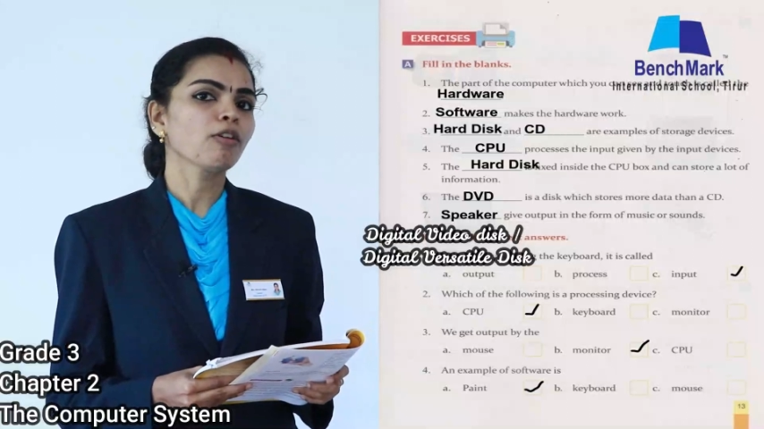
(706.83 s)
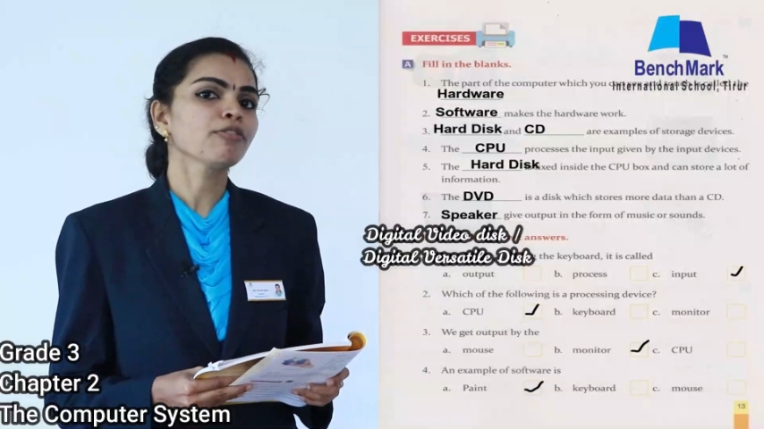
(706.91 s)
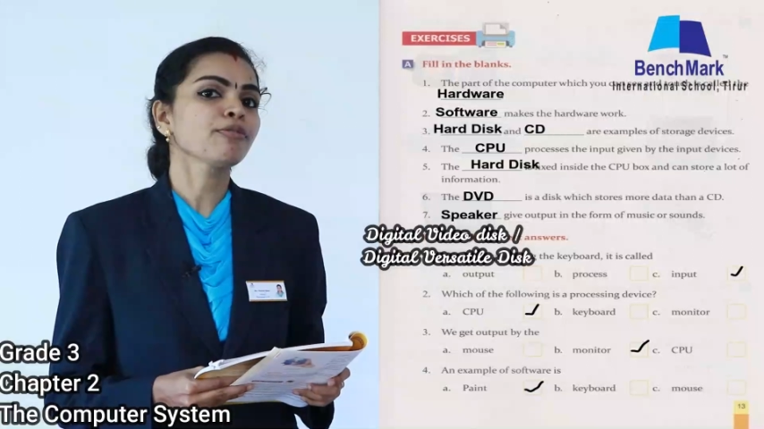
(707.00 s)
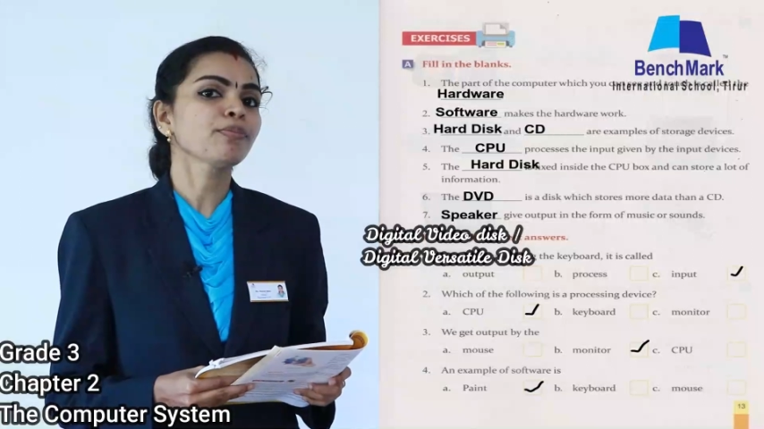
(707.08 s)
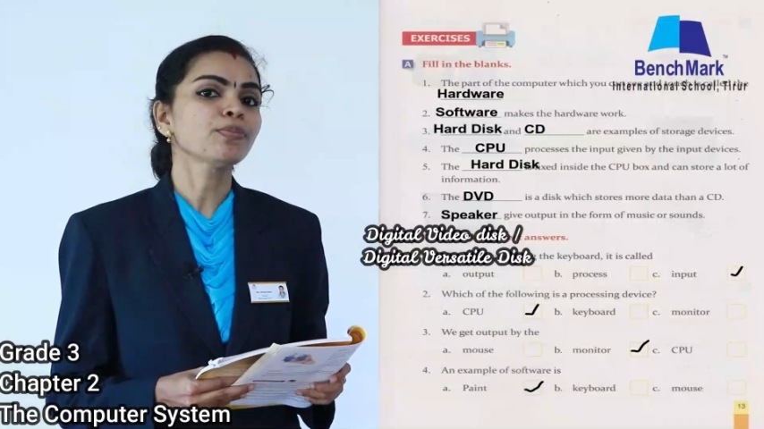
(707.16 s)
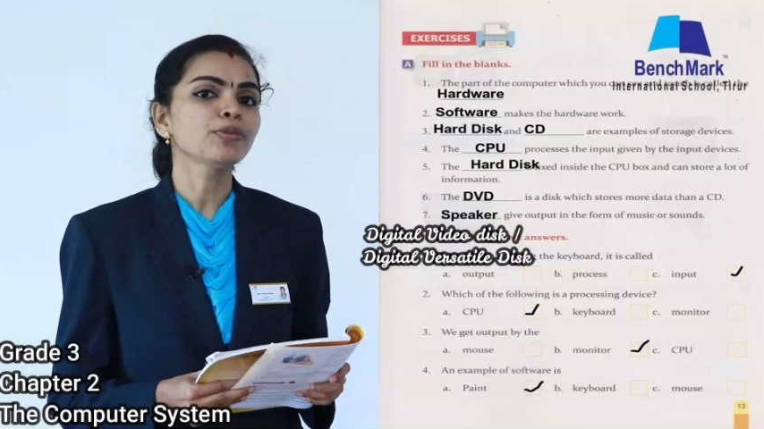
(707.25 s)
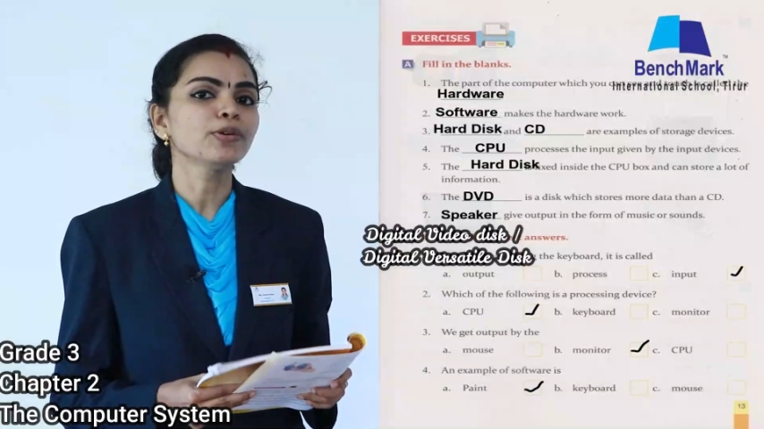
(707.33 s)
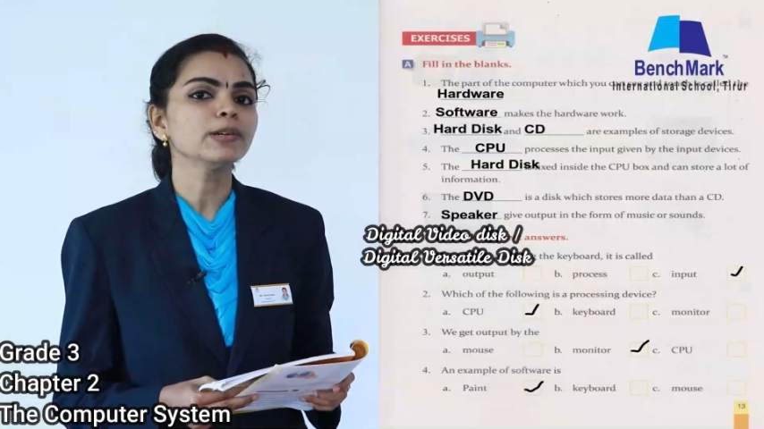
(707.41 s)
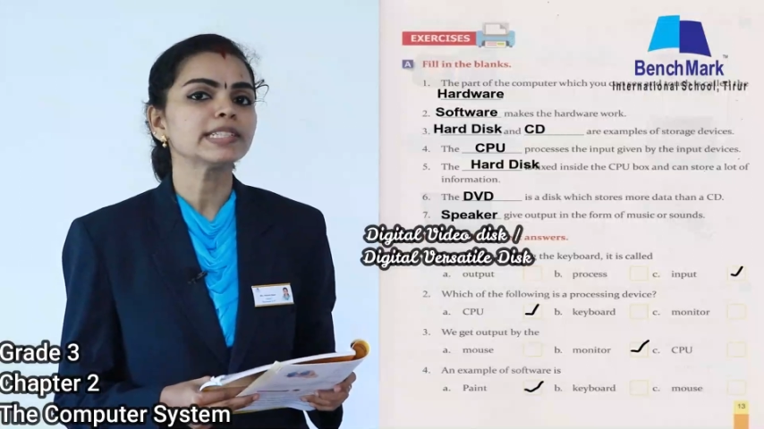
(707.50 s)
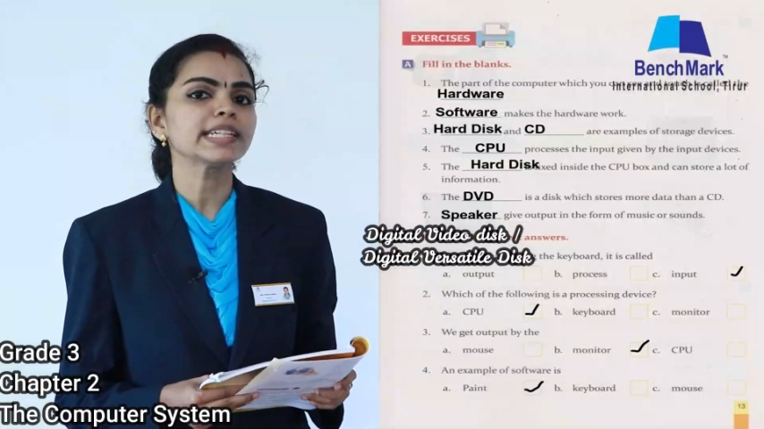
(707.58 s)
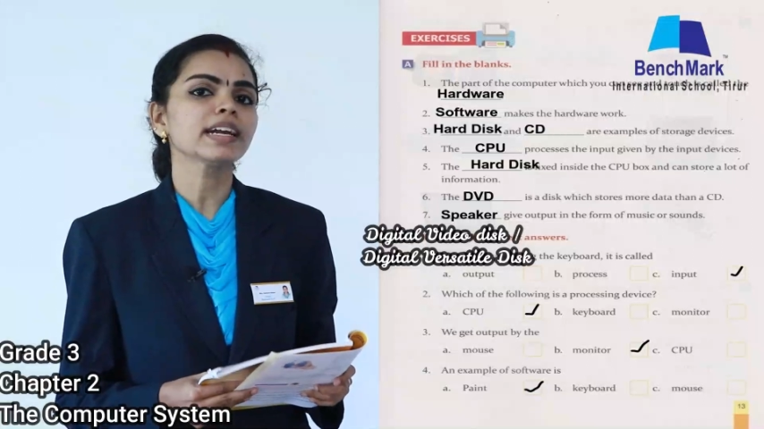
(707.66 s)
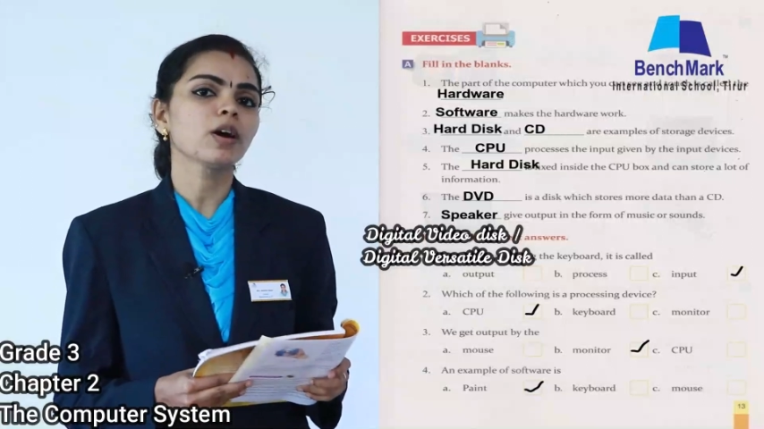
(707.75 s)
of
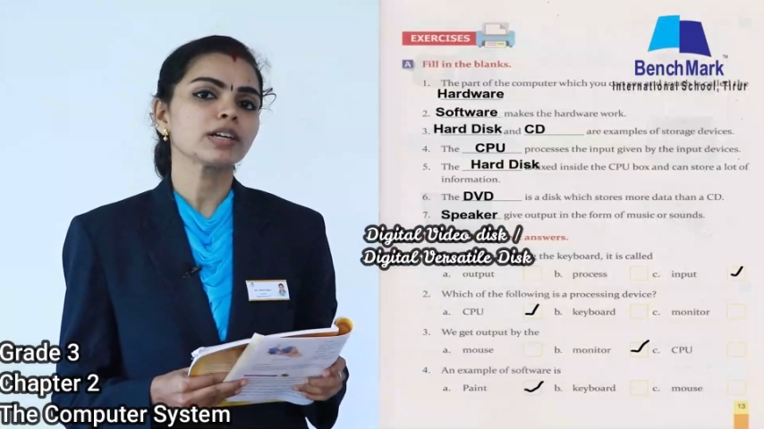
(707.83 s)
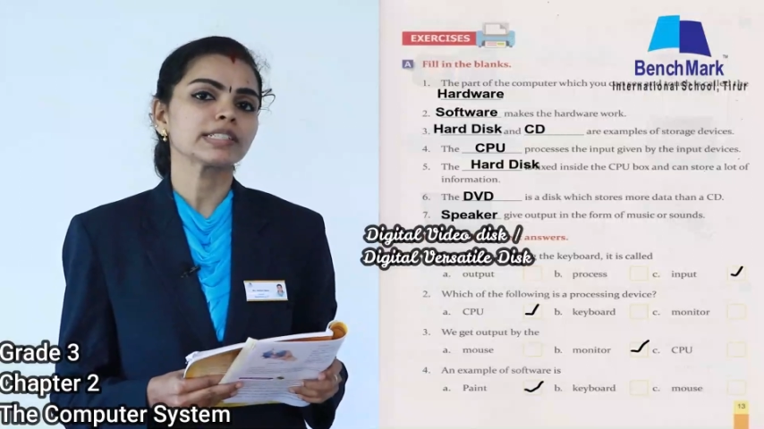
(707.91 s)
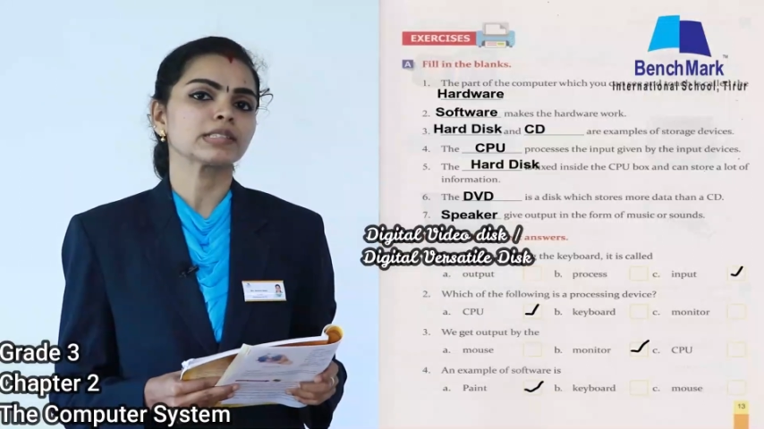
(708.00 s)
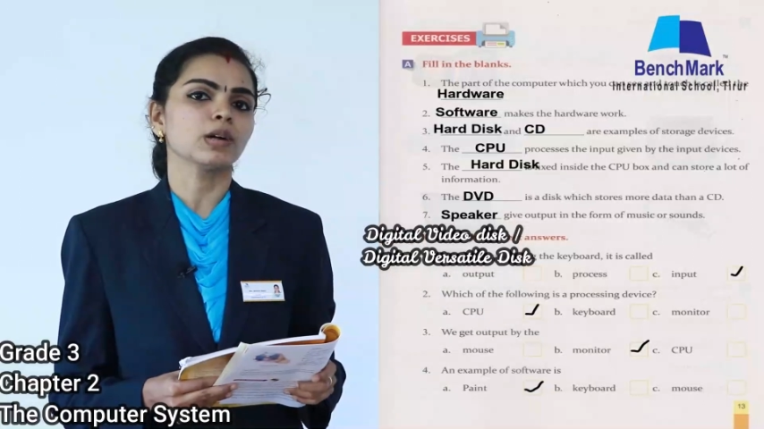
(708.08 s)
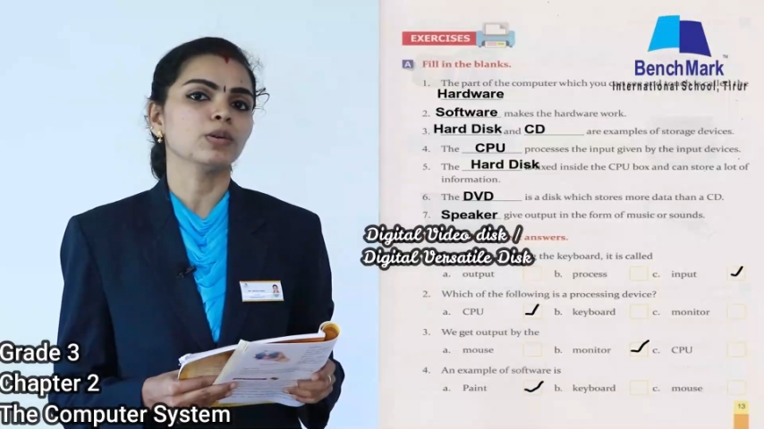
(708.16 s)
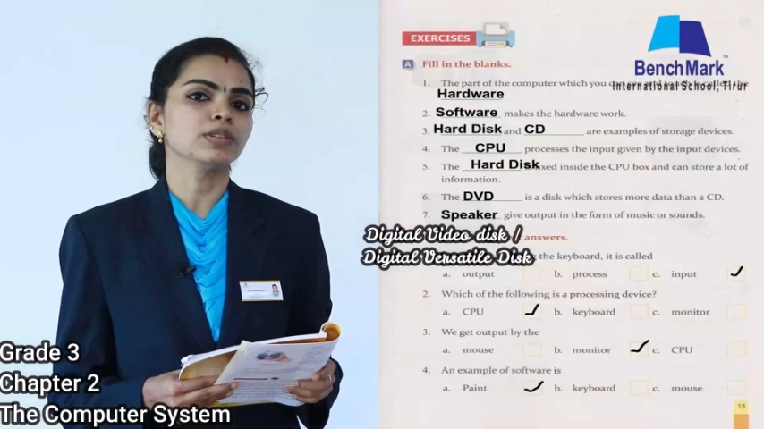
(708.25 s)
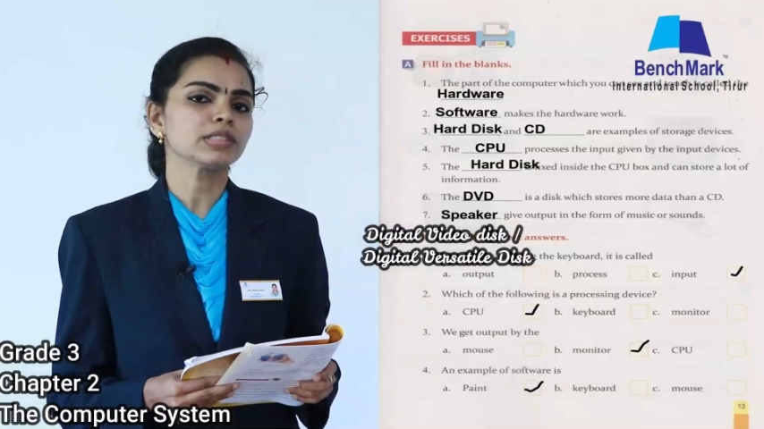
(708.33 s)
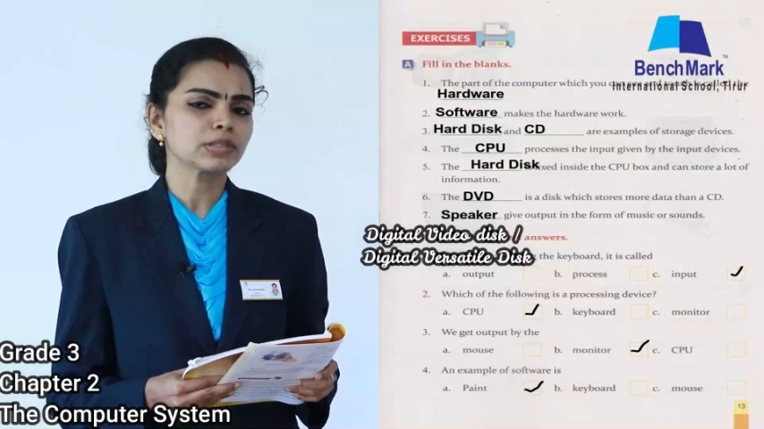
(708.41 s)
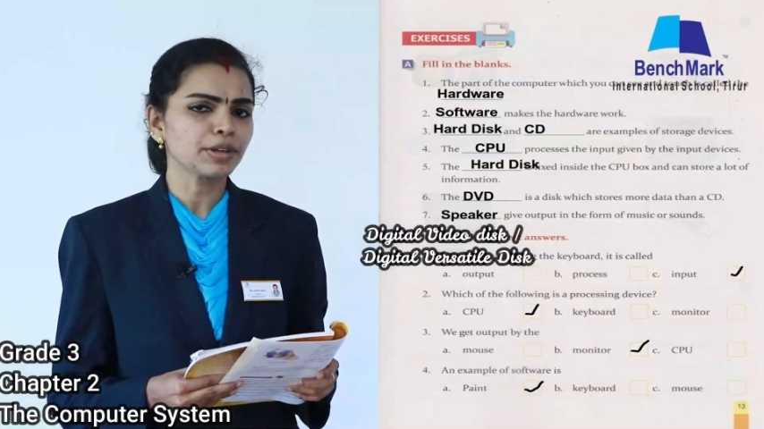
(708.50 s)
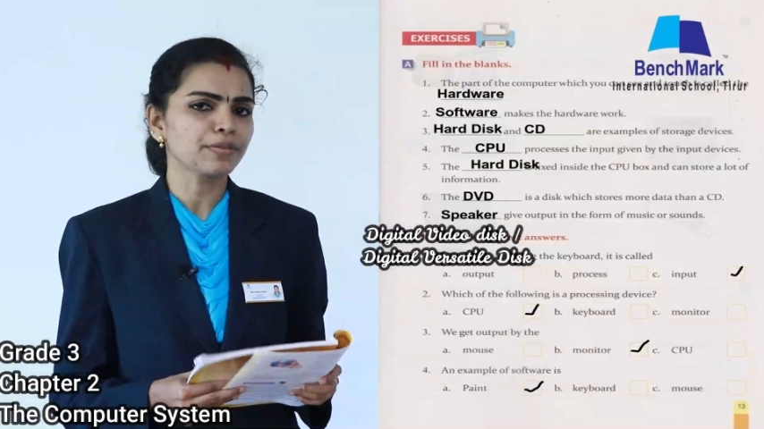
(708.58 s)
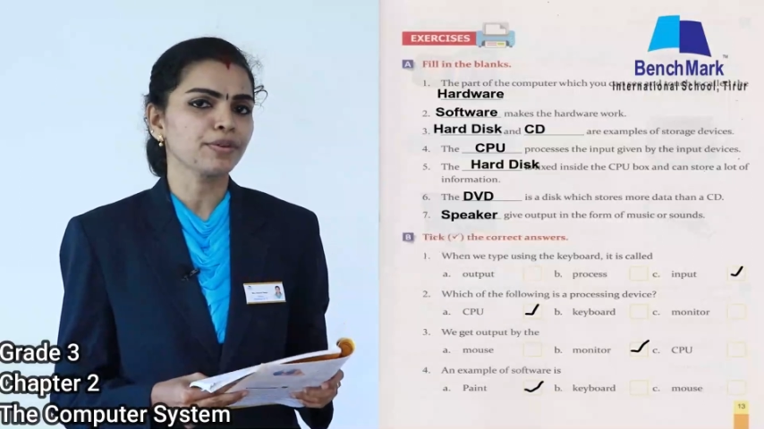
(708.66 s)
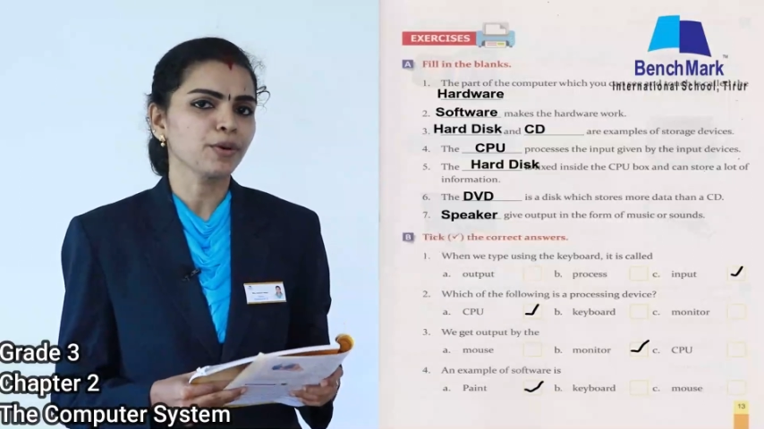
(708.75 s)
music or sound.
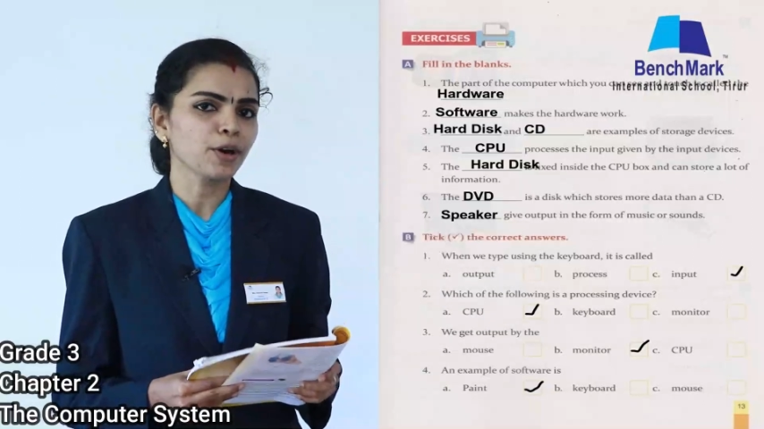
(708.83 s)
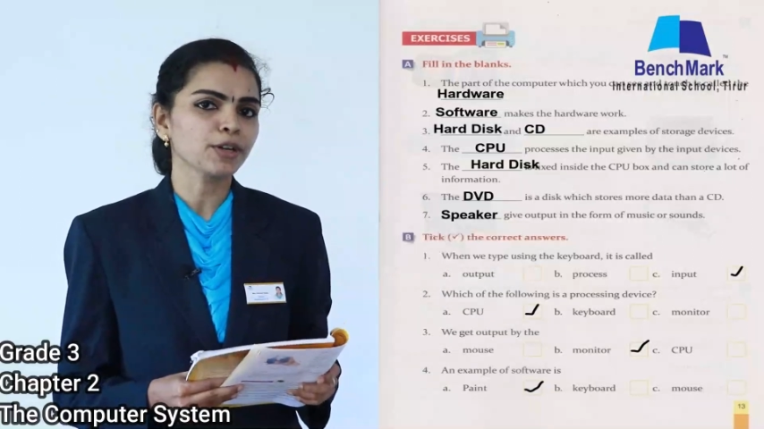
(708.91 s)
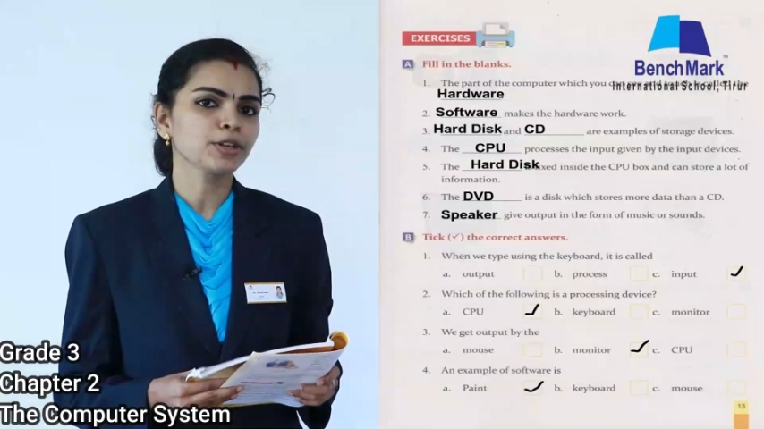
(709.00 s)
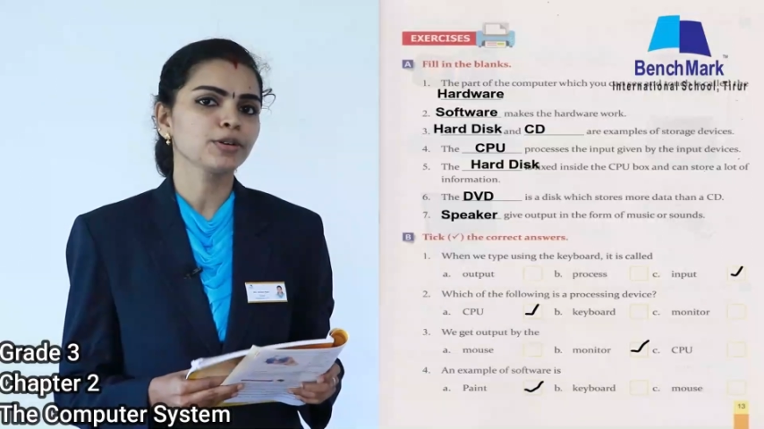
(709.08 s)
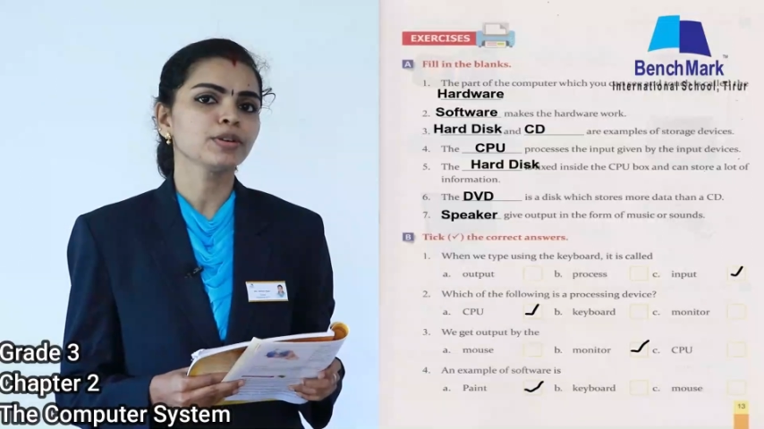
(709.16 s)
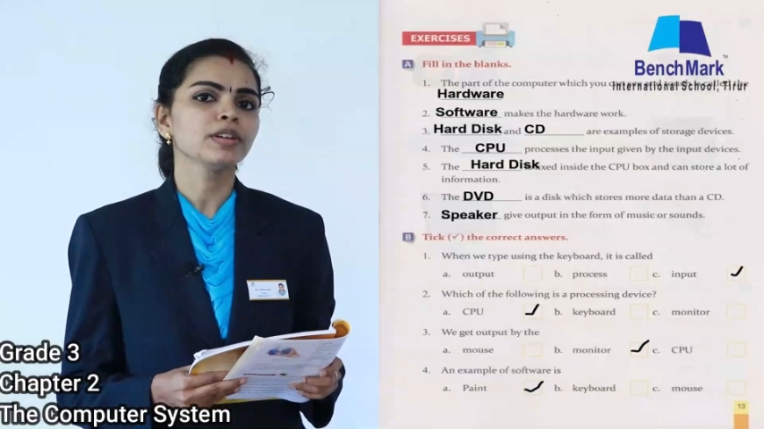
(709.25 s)
So if you have